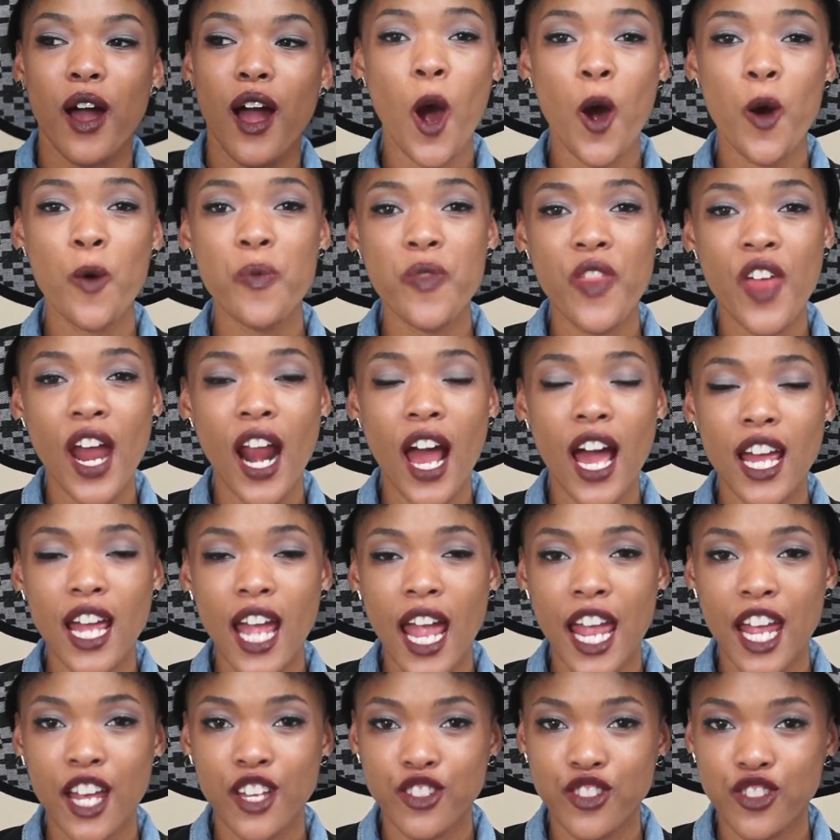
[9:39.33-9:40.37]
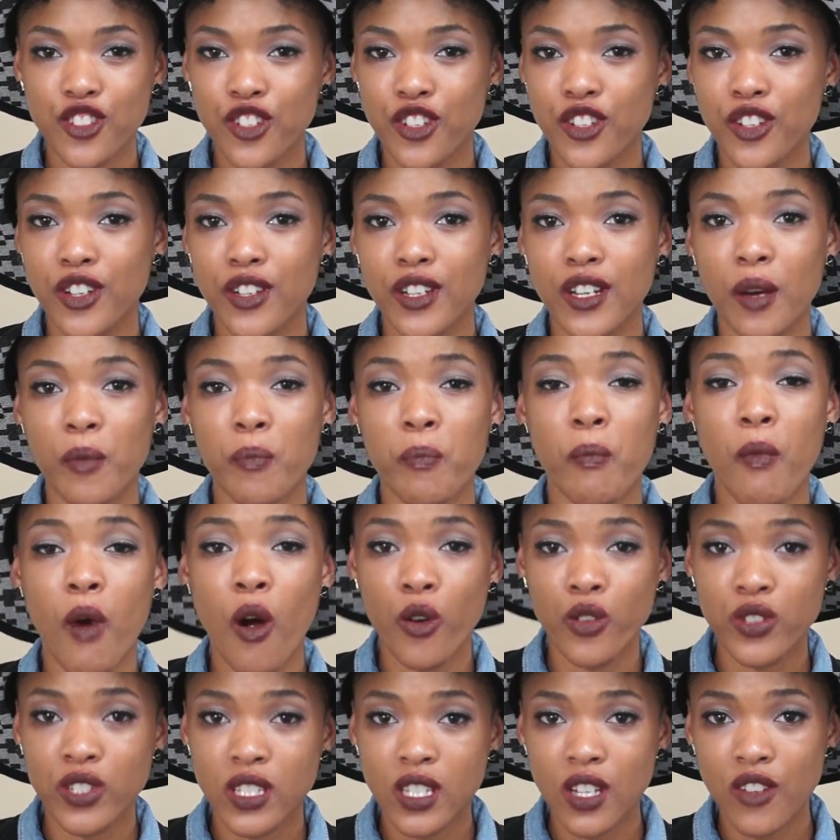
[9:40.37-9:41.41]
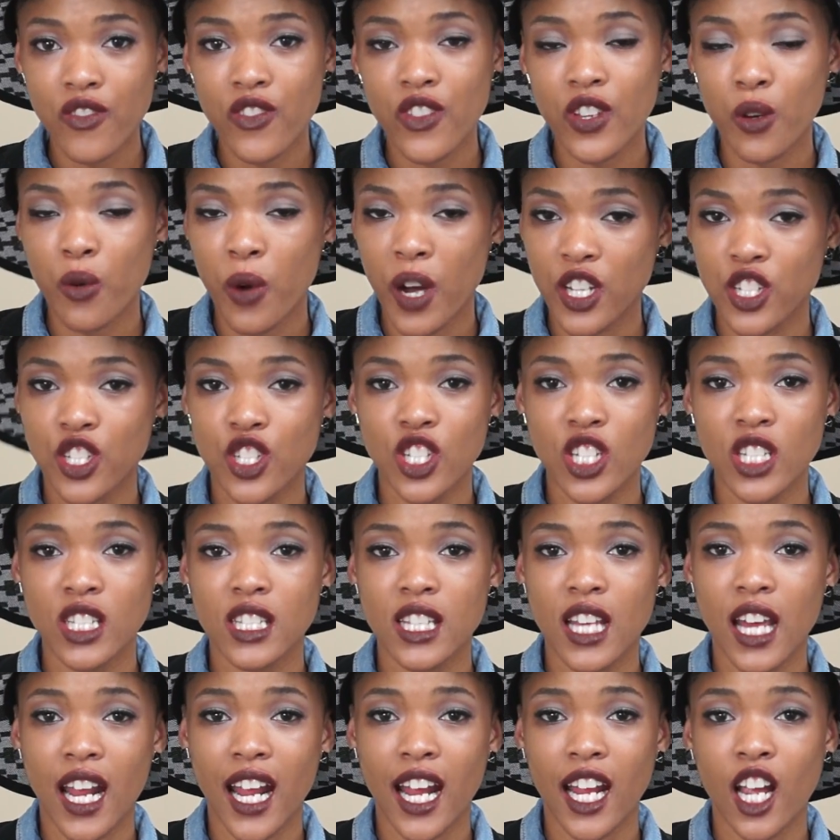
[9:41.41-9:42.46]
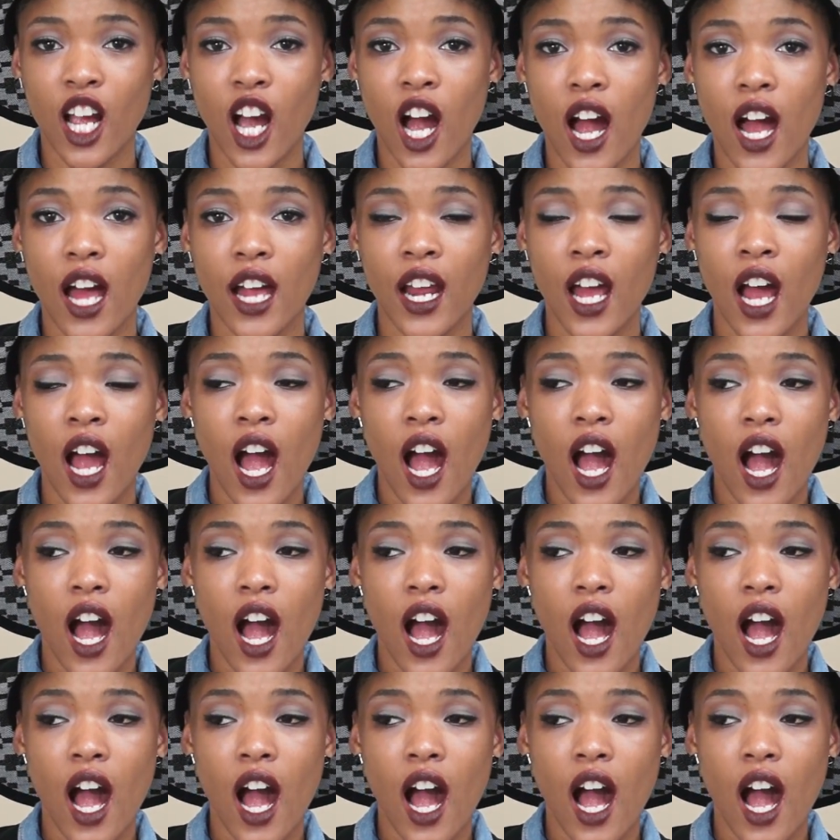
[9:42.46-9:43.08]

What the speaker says: I hope that I answered most of the questions that I got.